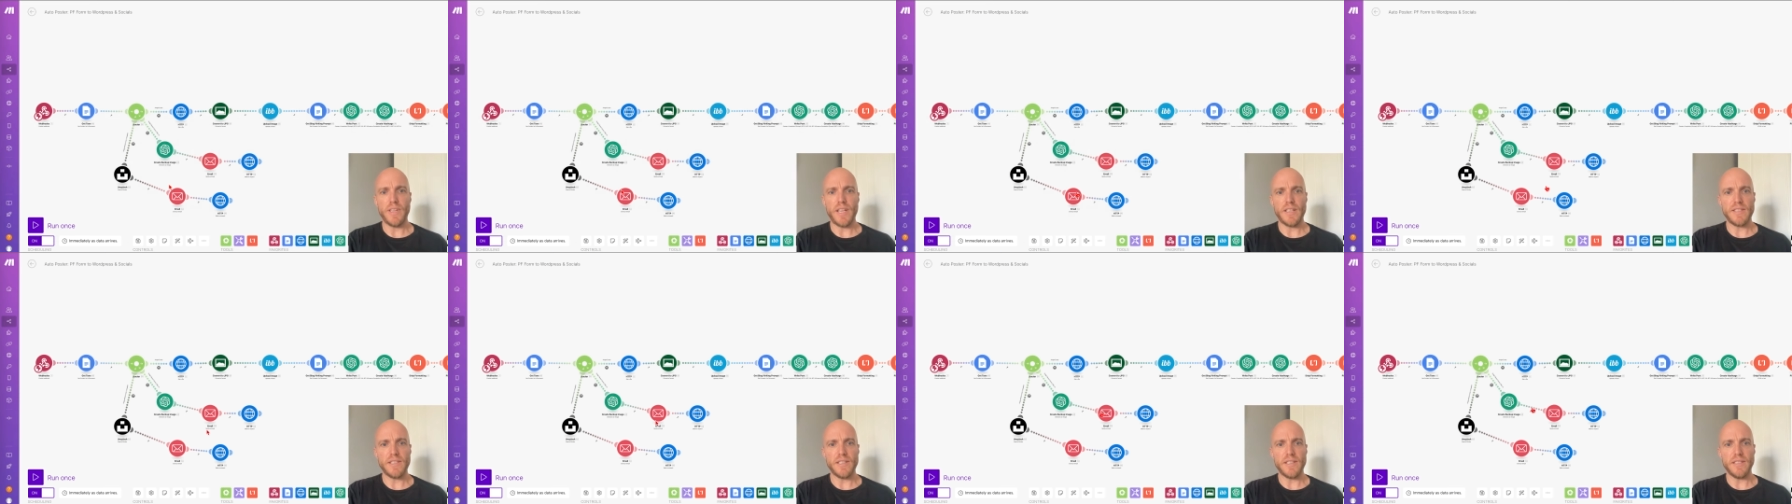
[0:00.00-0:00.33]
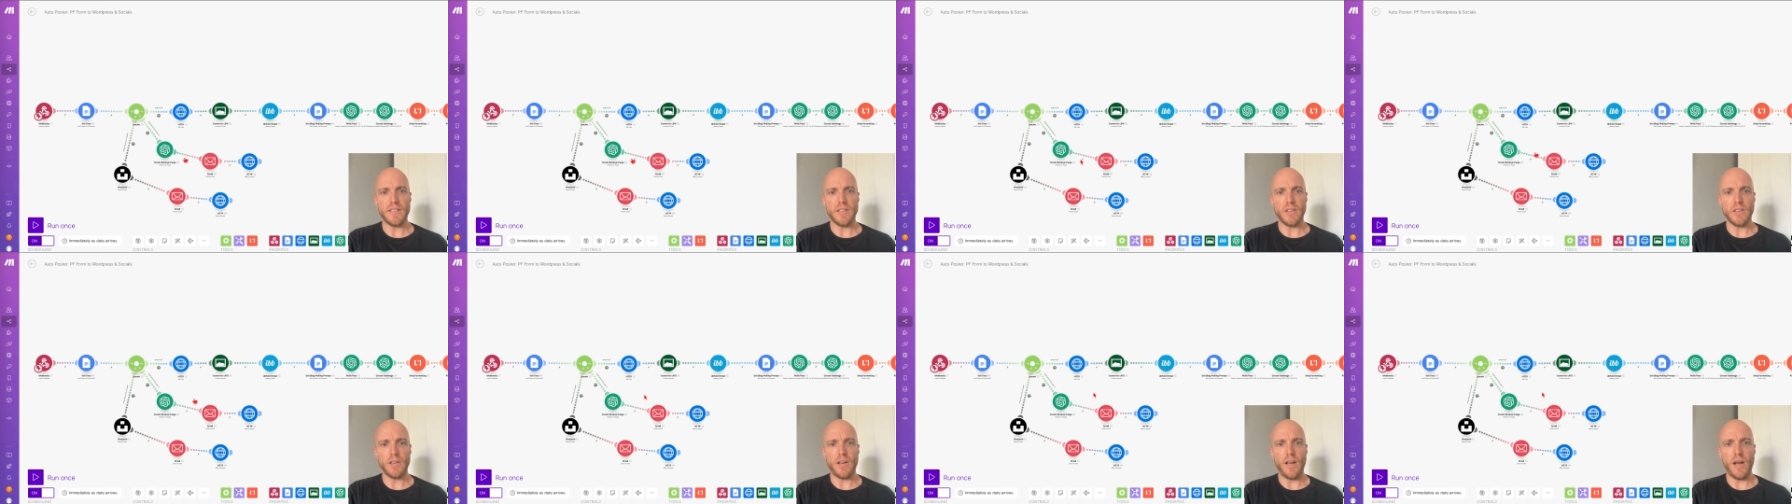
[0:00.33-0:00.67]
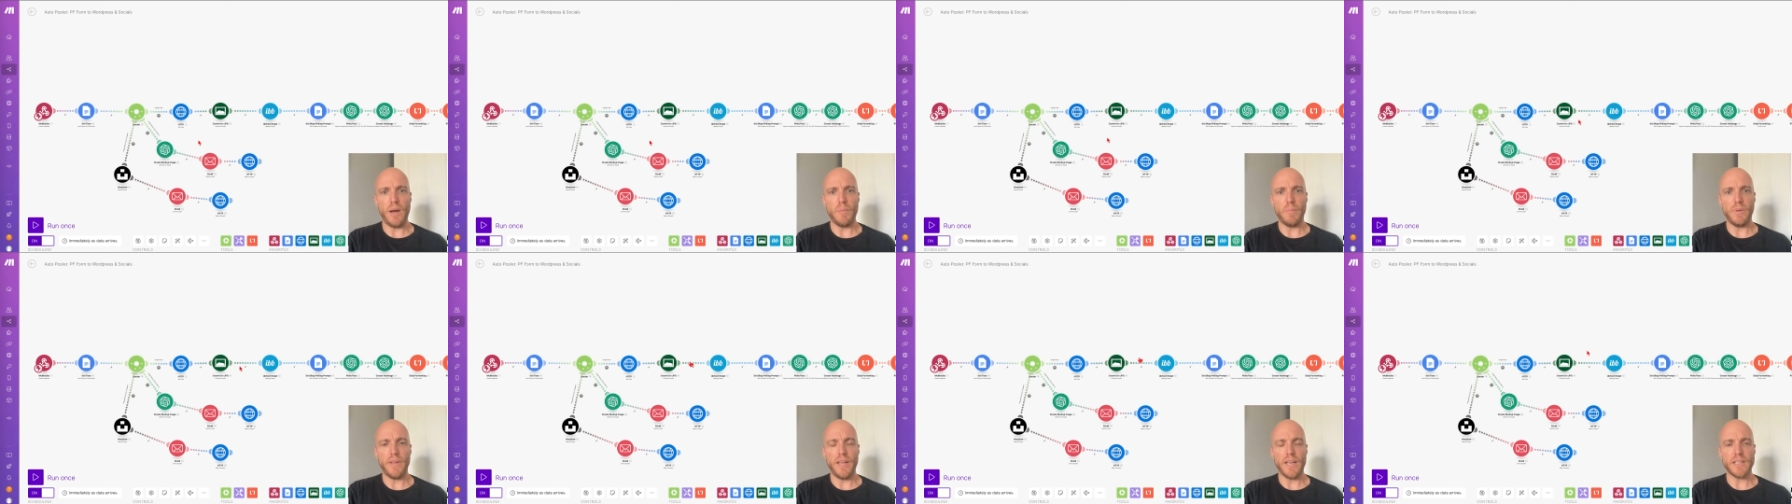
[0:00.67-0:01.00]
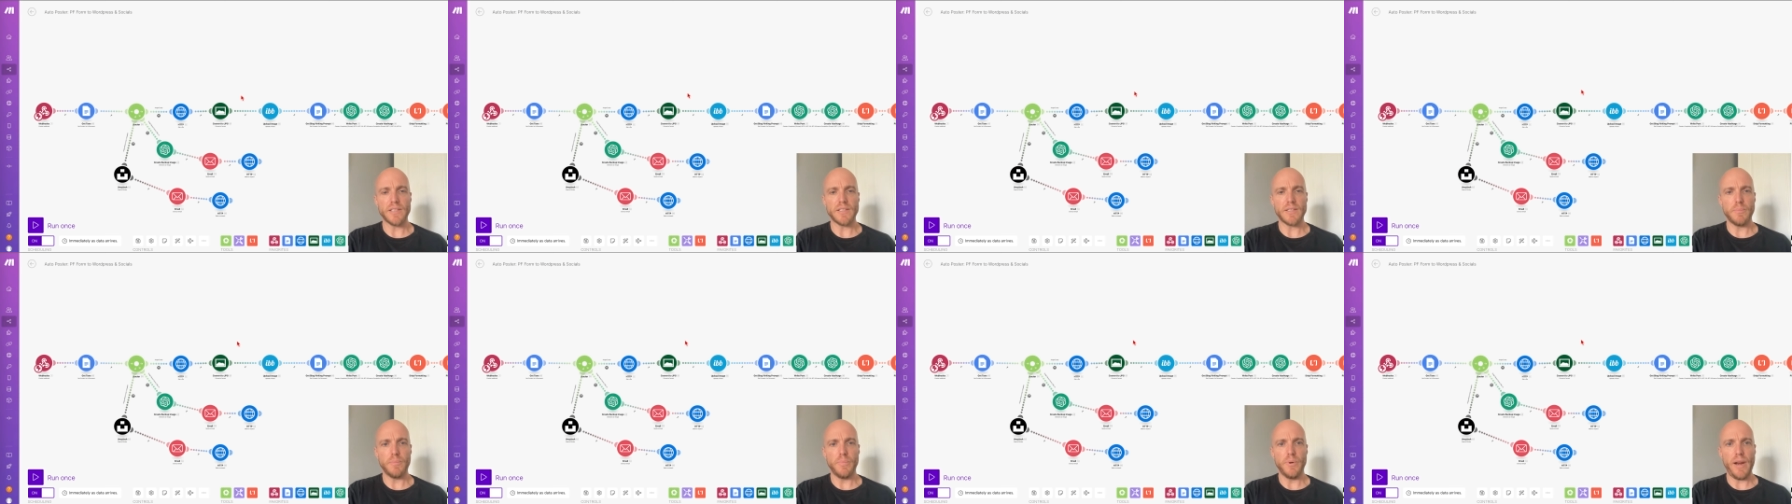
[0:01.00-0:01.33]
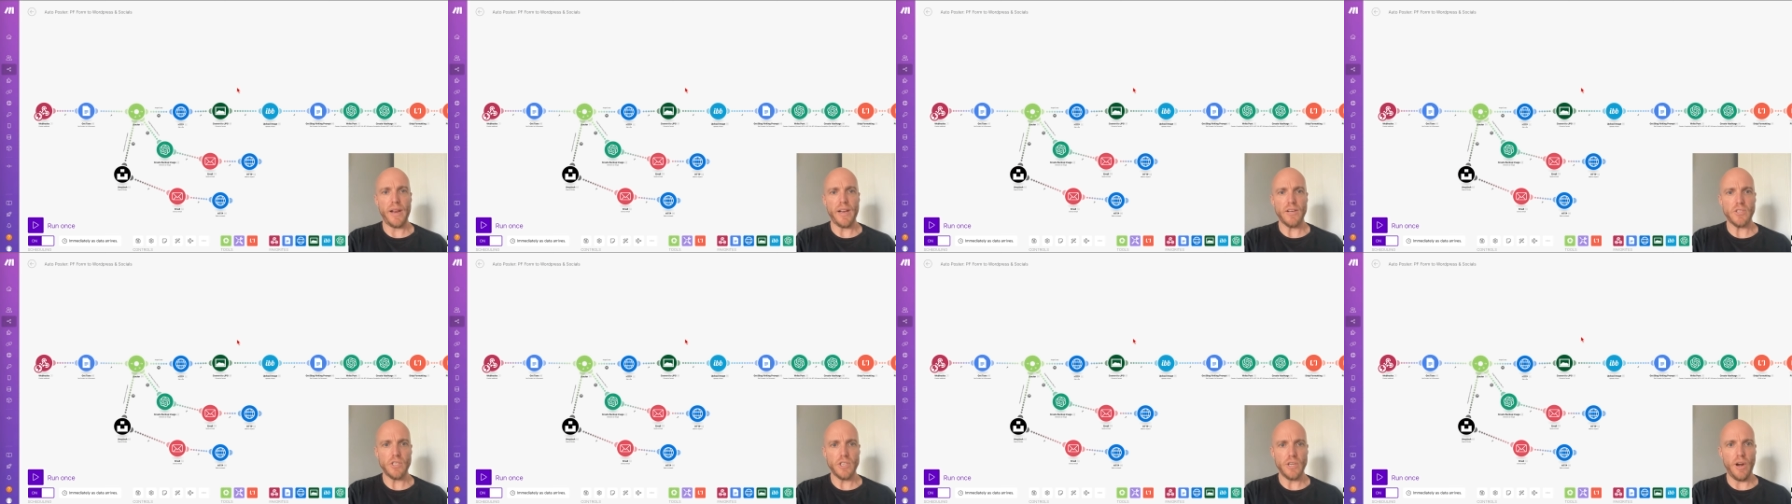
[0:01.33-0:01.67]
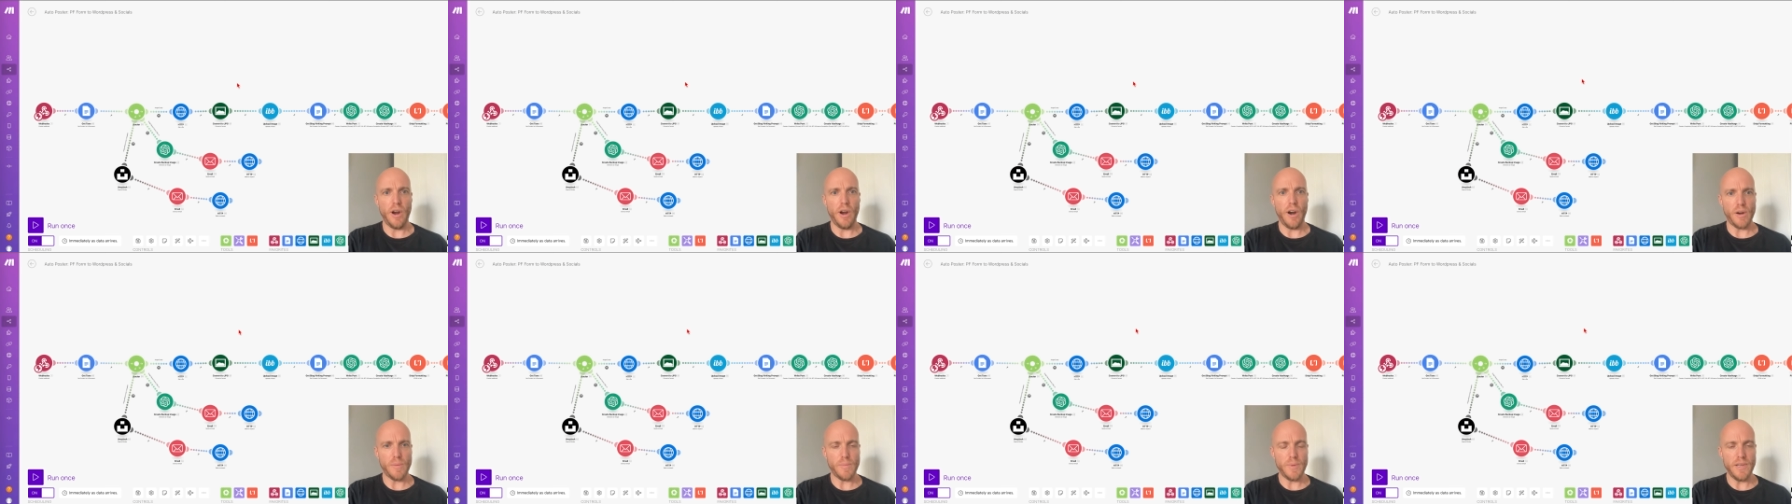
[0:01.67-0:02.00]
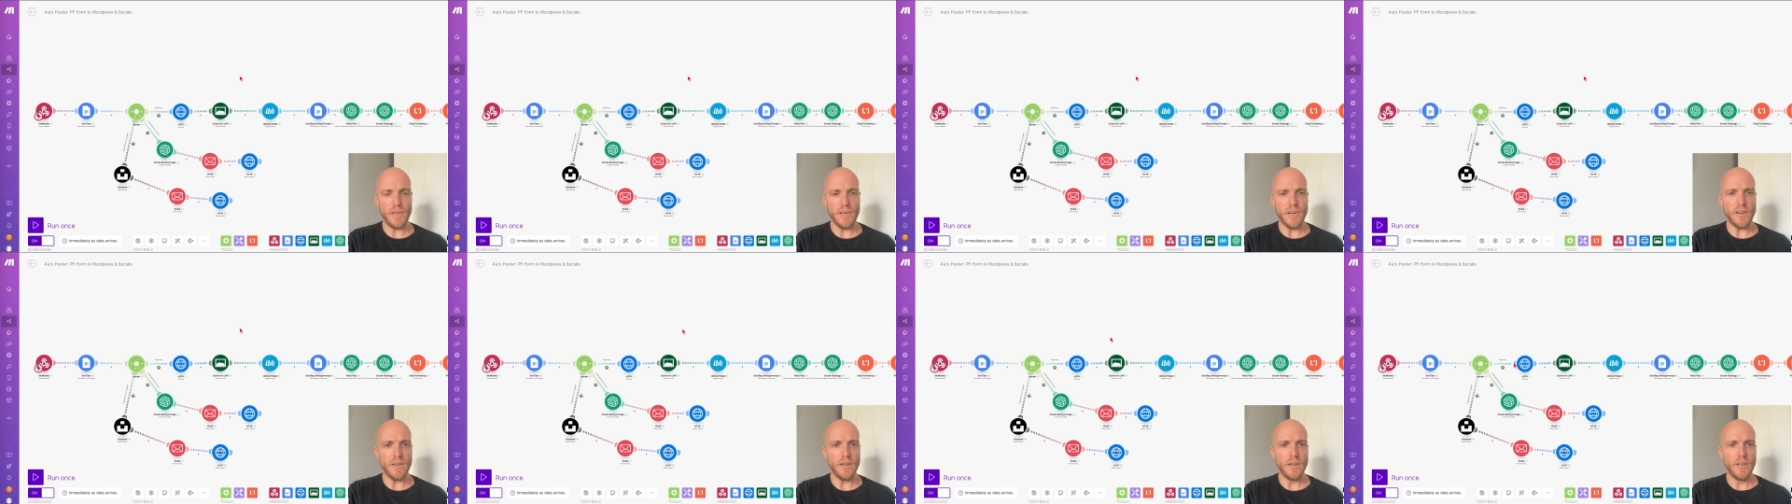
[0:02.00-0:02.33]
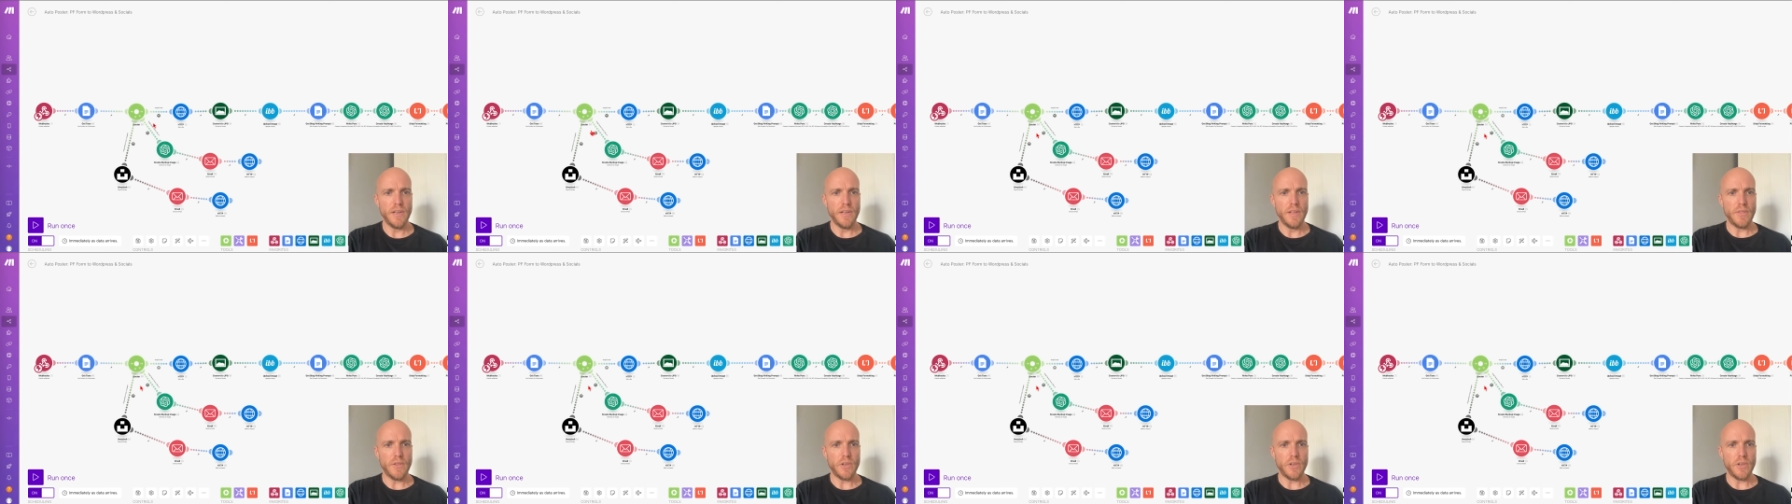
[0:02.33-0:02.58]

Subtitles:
That's this little complex branching arm here.